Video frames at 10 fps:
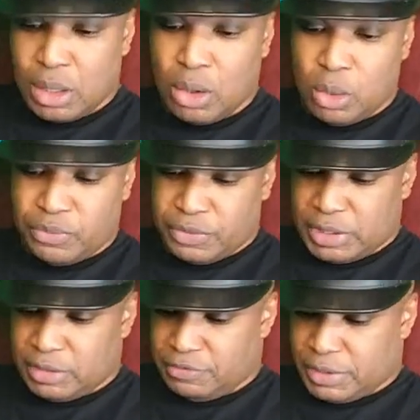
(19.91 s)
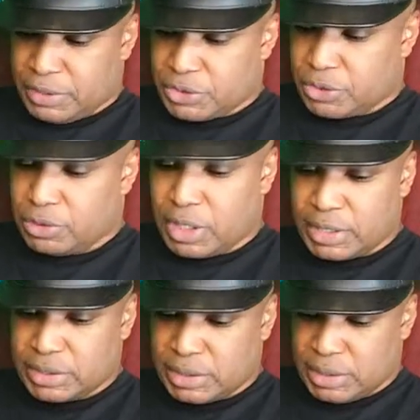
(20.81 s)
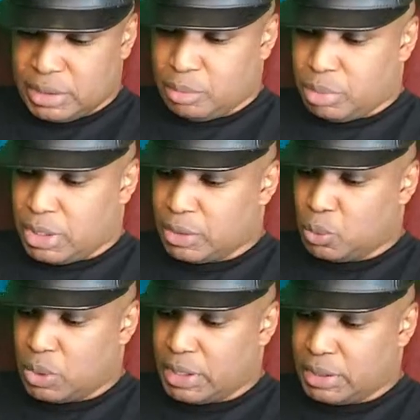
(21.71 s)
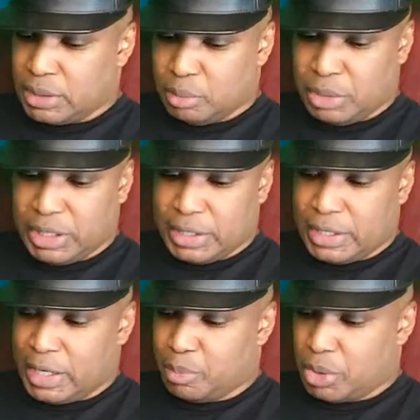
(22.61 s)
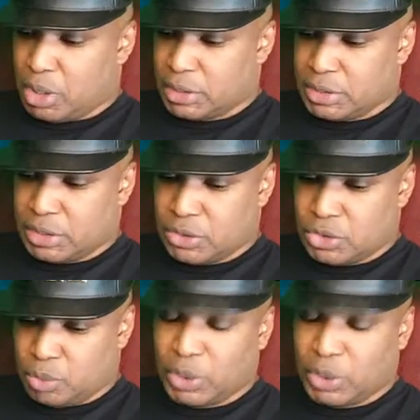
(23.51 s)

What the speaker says: hopefully, fingers crossed, Part 1 made it up onto YouTube.